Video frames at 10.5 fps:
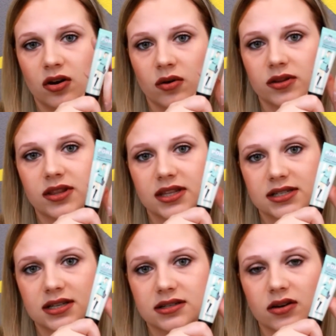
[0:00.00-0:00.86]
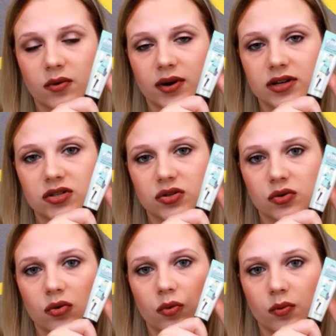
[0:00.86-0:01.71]
know that this is going
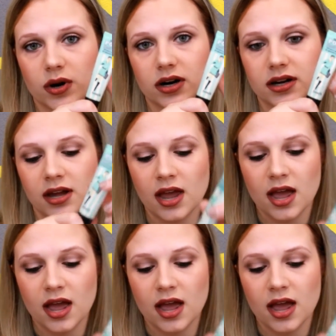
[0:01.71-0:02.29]
to work.